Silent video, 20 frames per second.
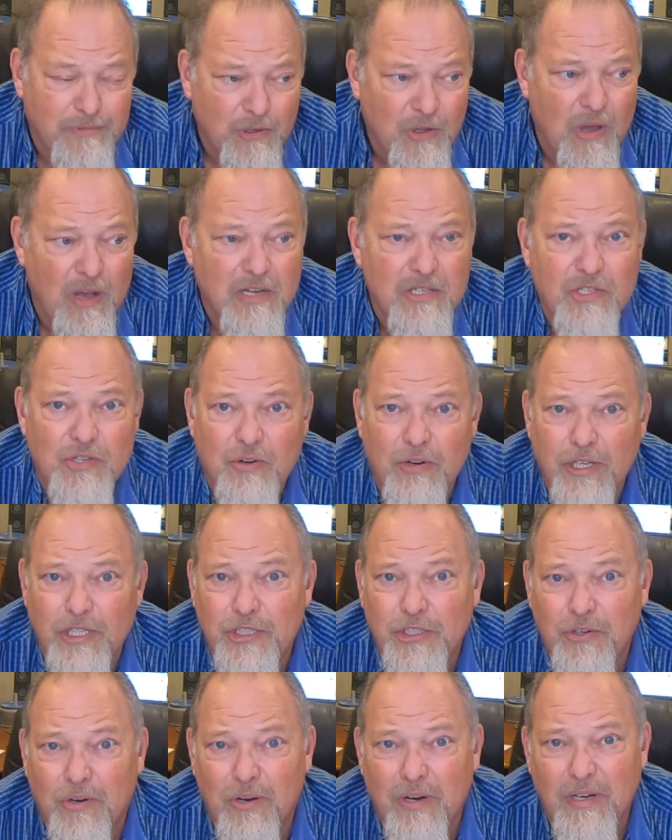long story
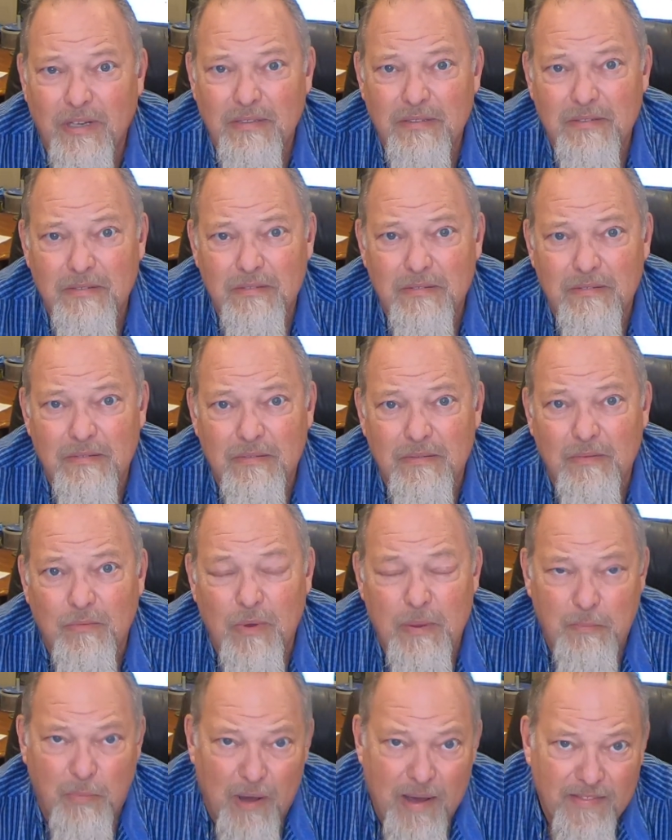short,
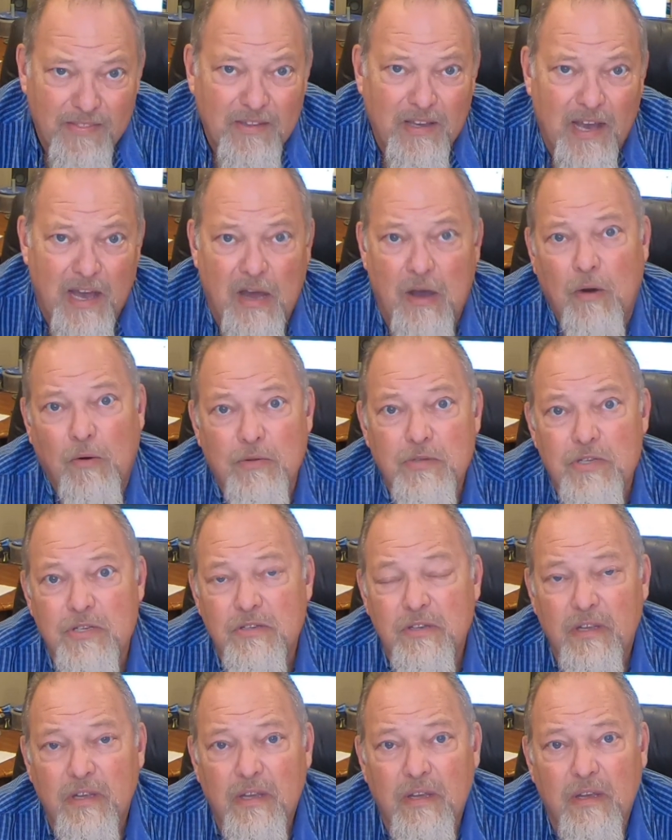we bought the
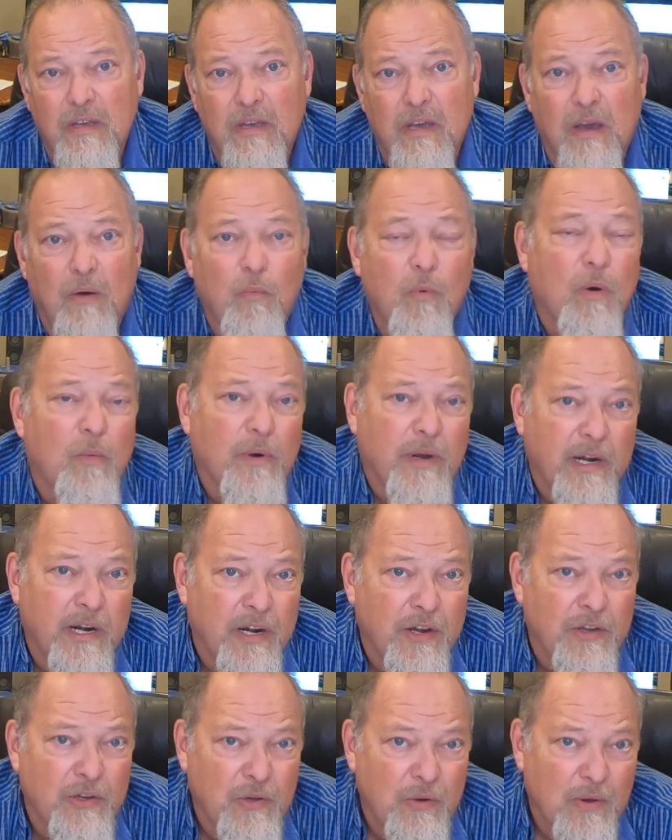house. What we're
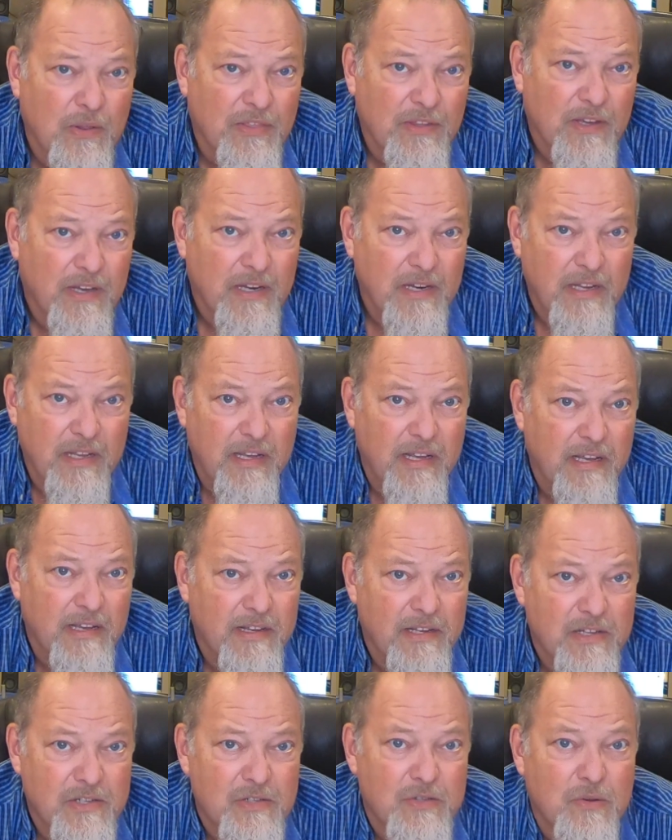going to do with it
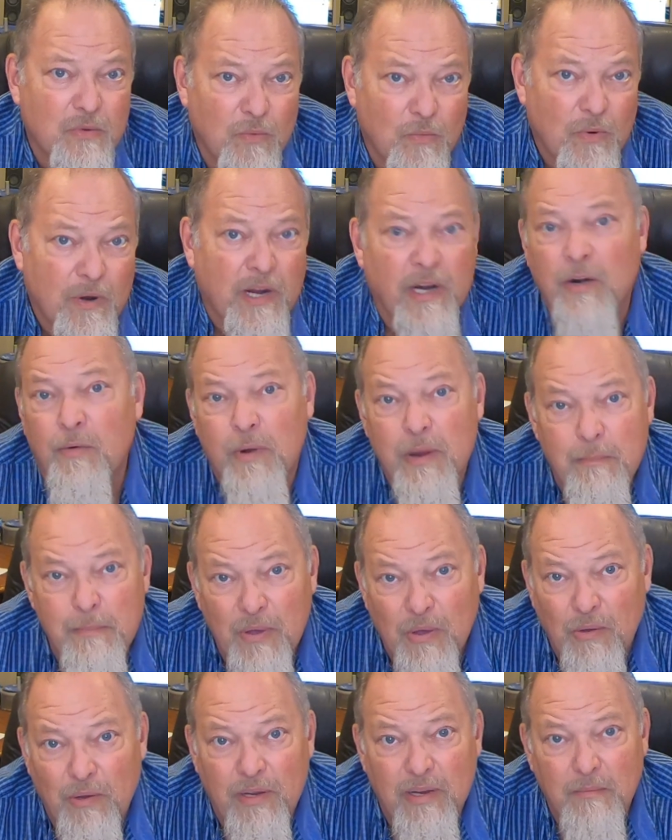is we're going to
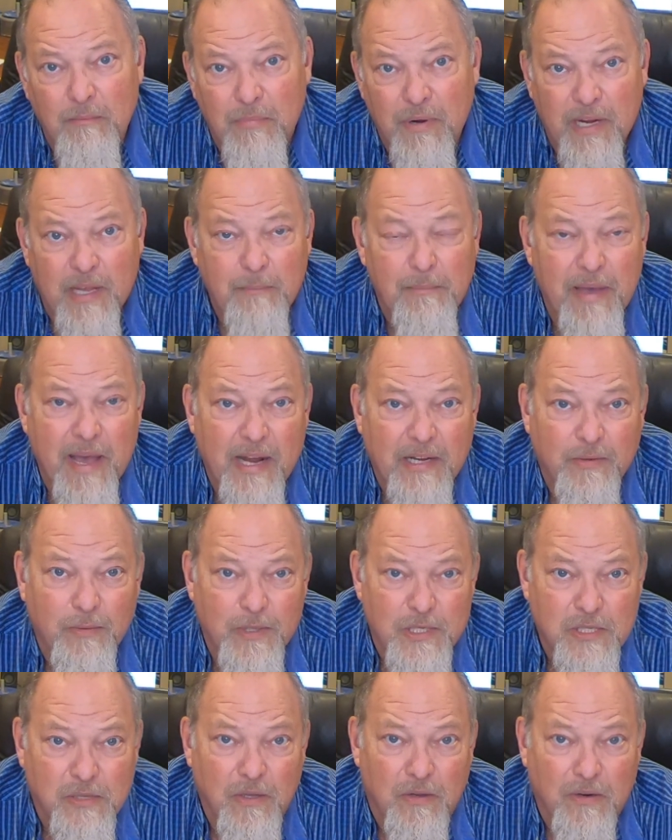rebuild it and bring it back
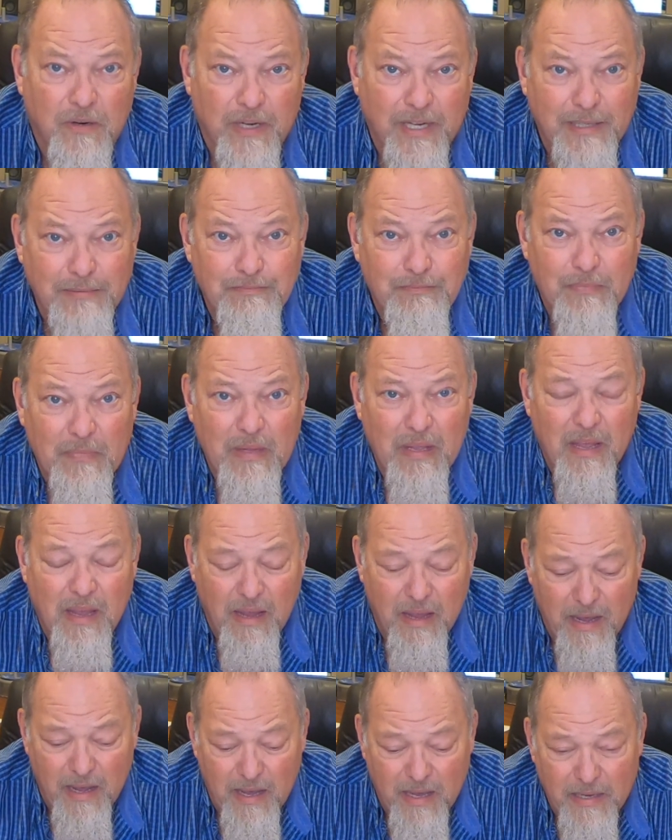to its glory.
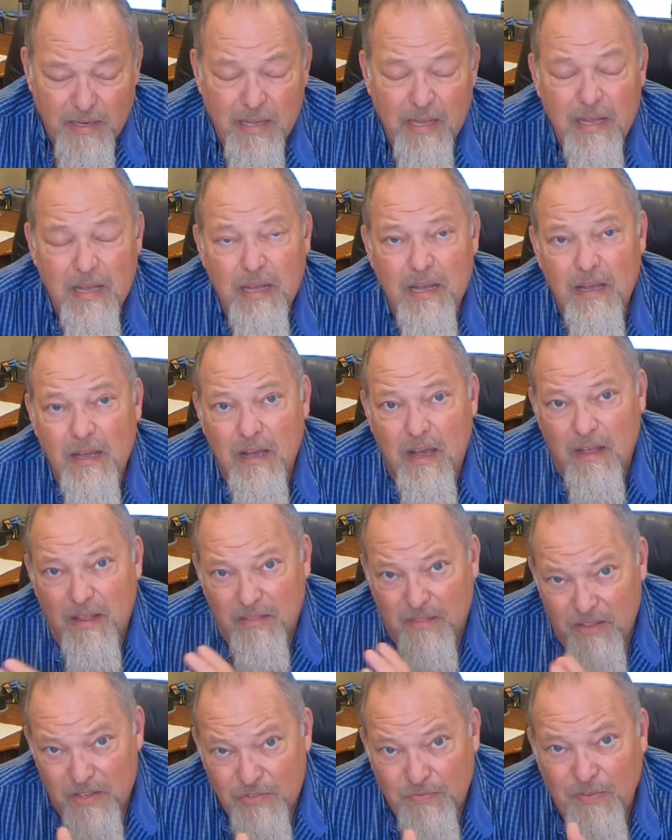And
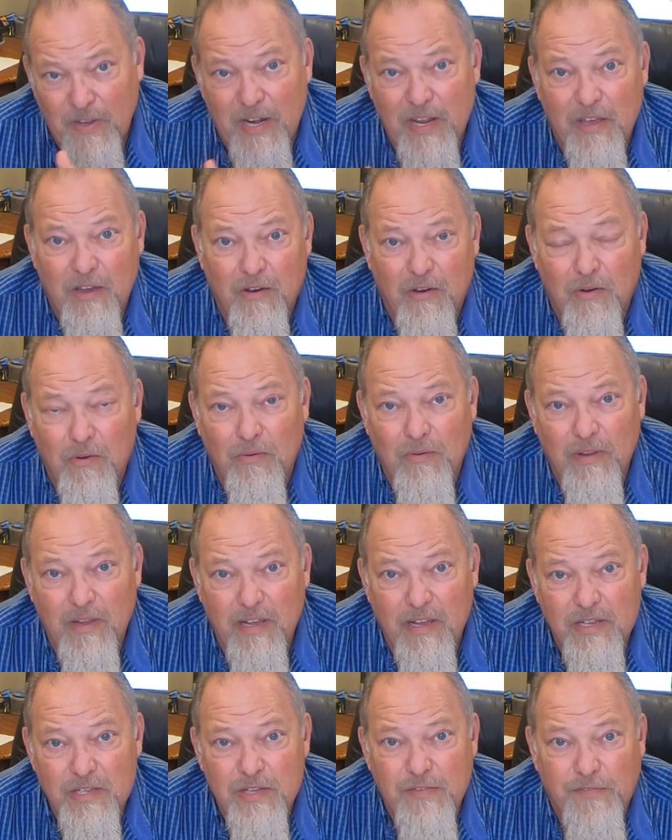this video
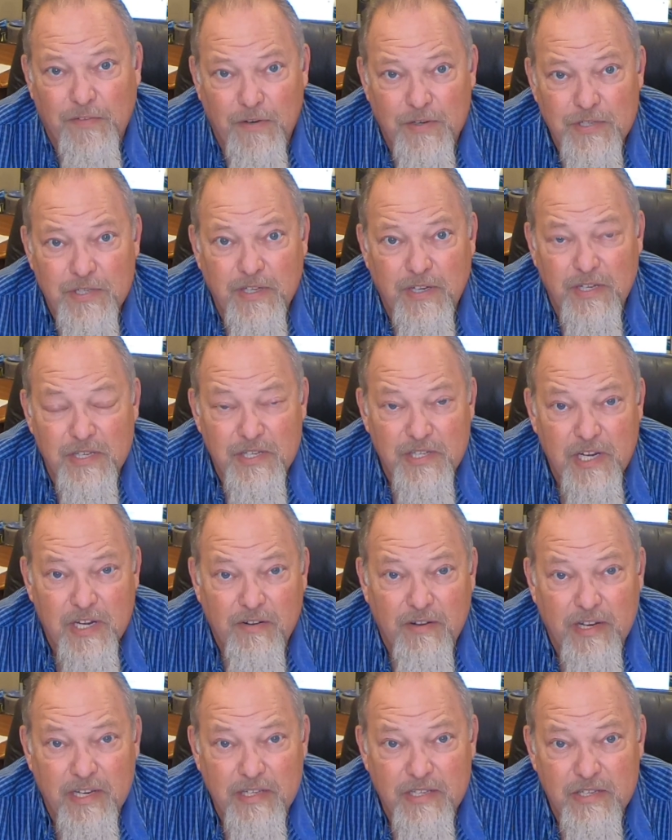is the first in a
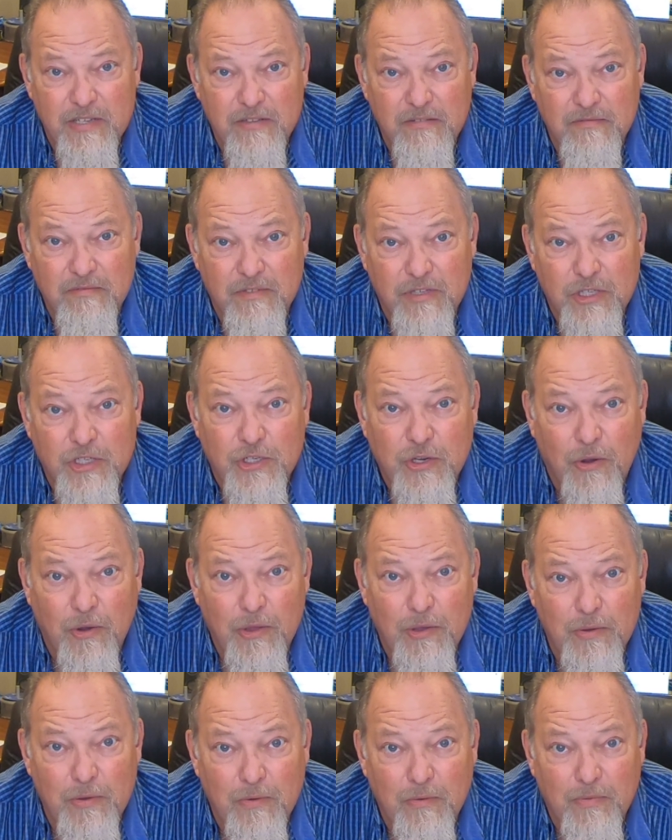series to
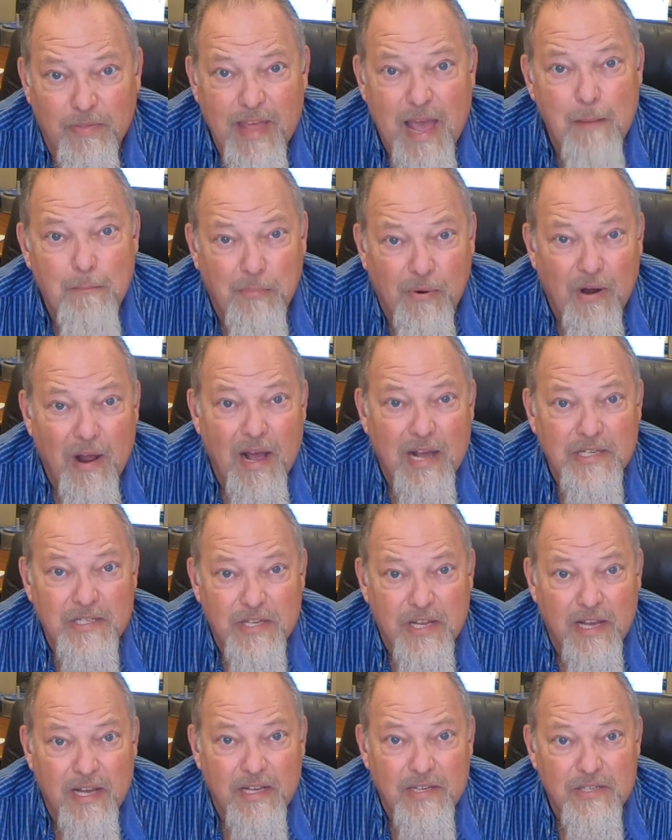show you that
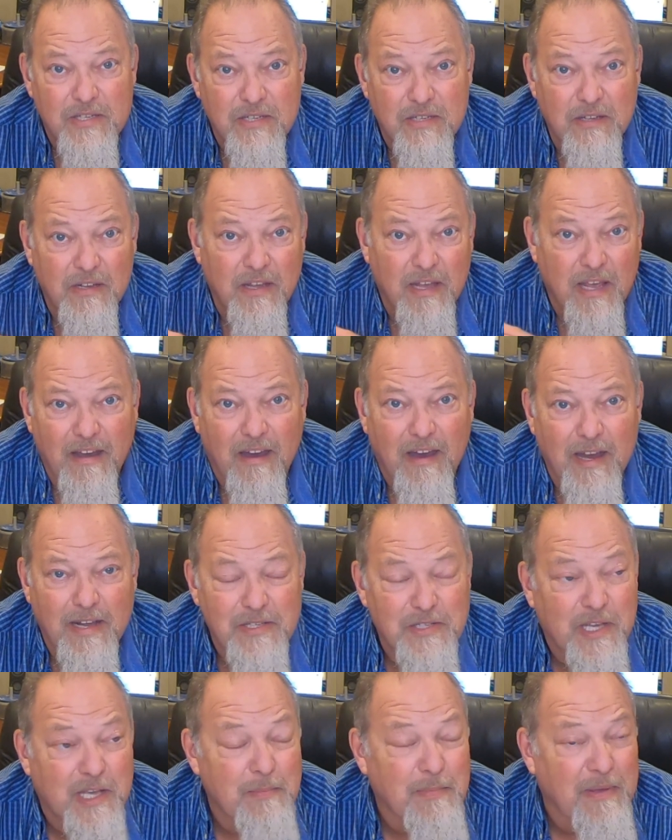process.
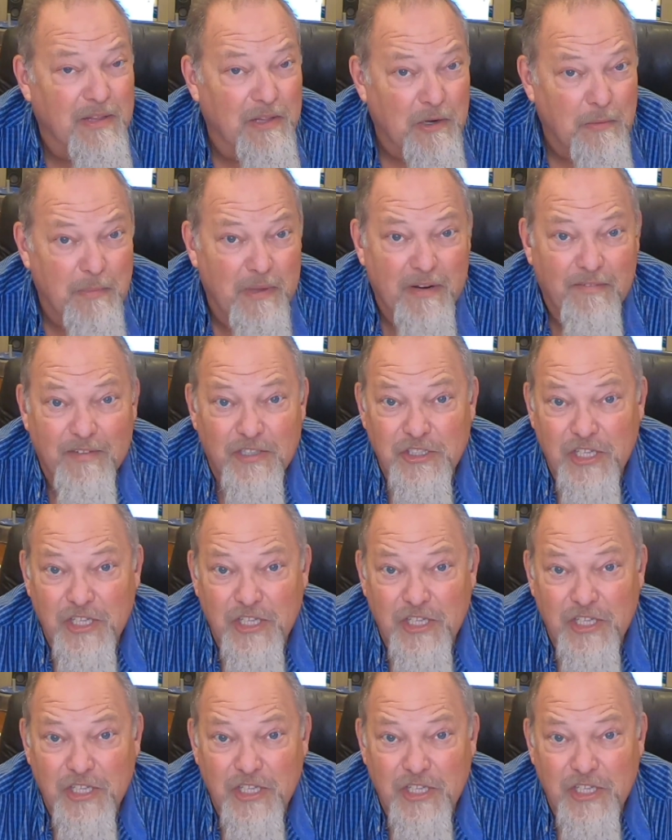It's going to be a little bit of a